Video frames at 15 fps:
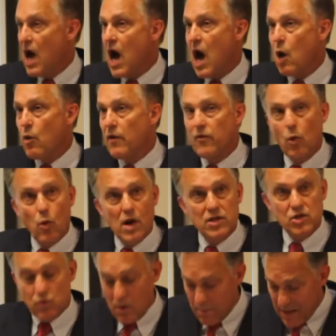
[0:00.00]
However,
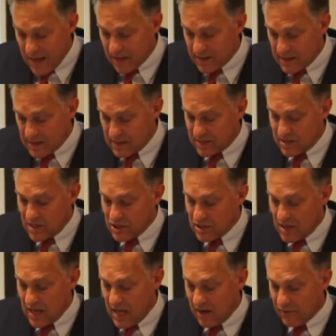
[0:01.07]
once we make the
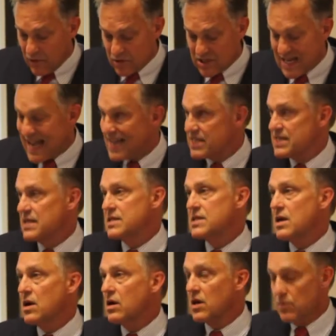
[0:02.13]
decision to have those assets
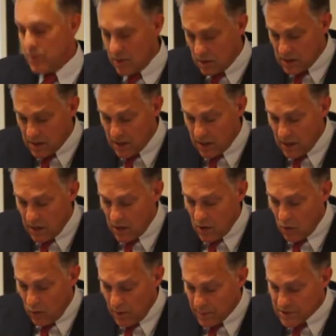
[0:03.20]
in our community,
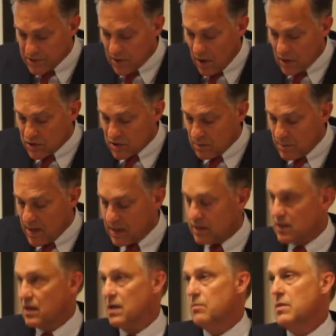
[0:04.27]
we must also make
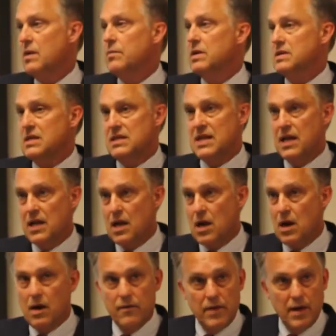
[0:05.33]
the commitment to take
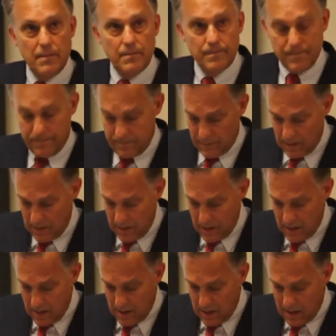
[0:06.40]
care of them.
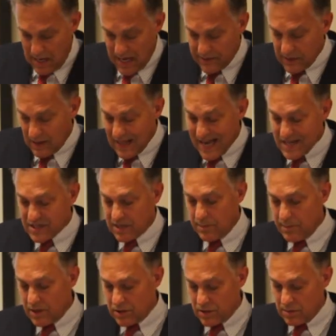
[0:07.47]
At the last
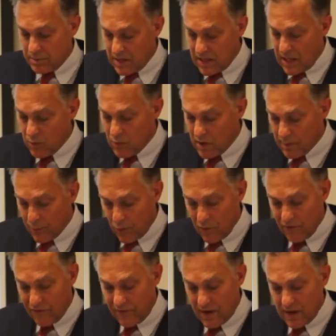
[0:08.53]
commission meeting, we
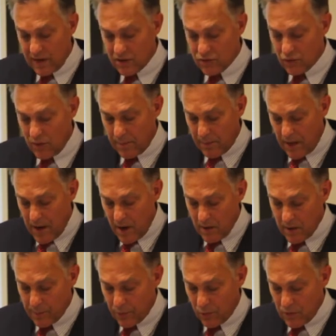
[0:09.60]
approved funding to repair
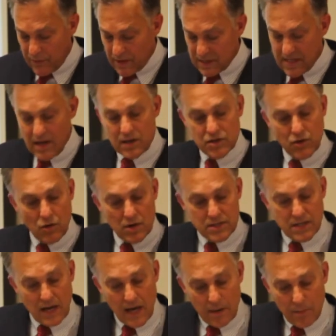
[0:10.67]
and improve the tennis
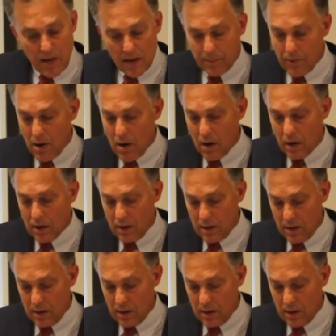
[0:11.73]
courts at Hemlock Park.